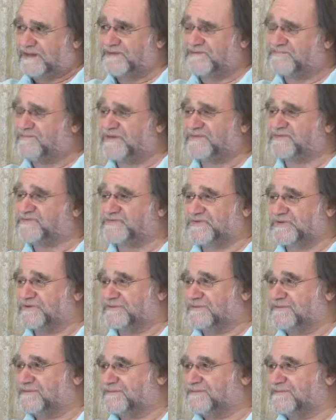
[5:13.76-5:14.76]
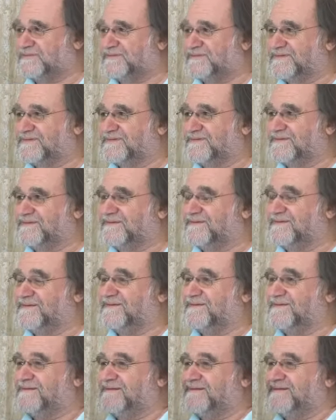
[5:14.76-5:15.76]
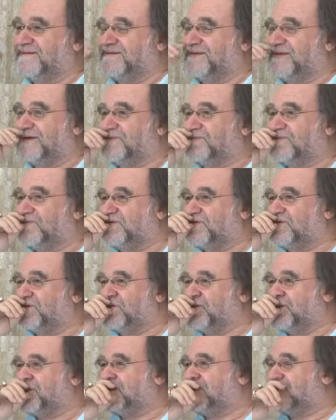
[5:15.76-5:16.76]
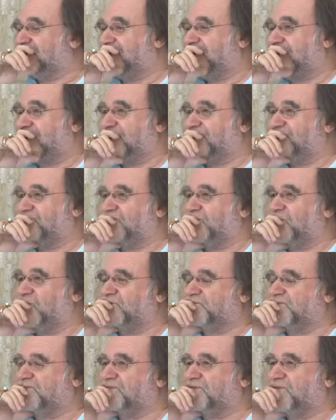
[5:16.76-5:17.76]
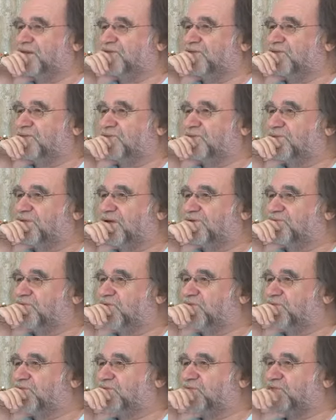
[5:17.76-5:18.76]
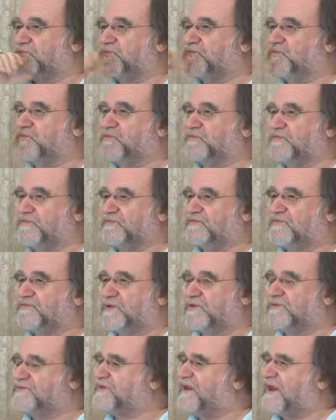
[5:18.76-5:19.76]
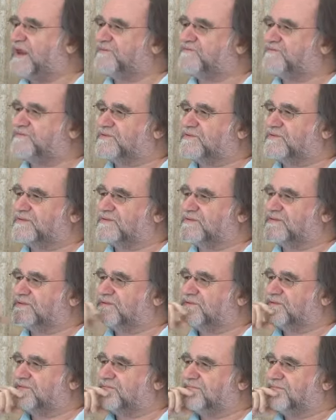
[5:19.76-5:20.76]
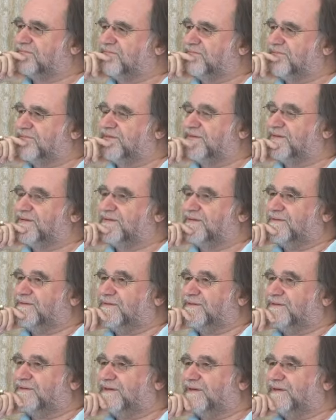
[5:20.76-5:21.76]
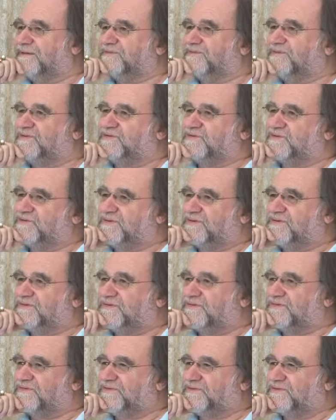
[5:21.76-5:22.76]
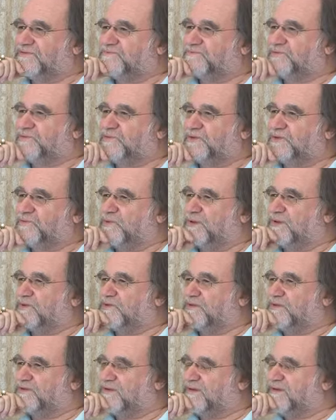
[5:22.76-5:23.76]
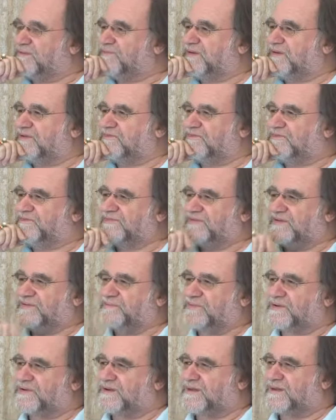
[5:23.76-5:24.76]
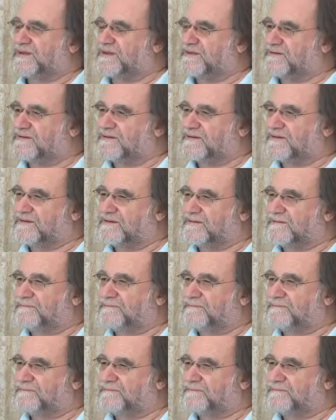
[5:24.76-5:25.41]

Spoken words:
adventure, you see. And this year, I've often thought of going to Africa. Mm-hmm. And this year, at a certain point, we got an email from somebody in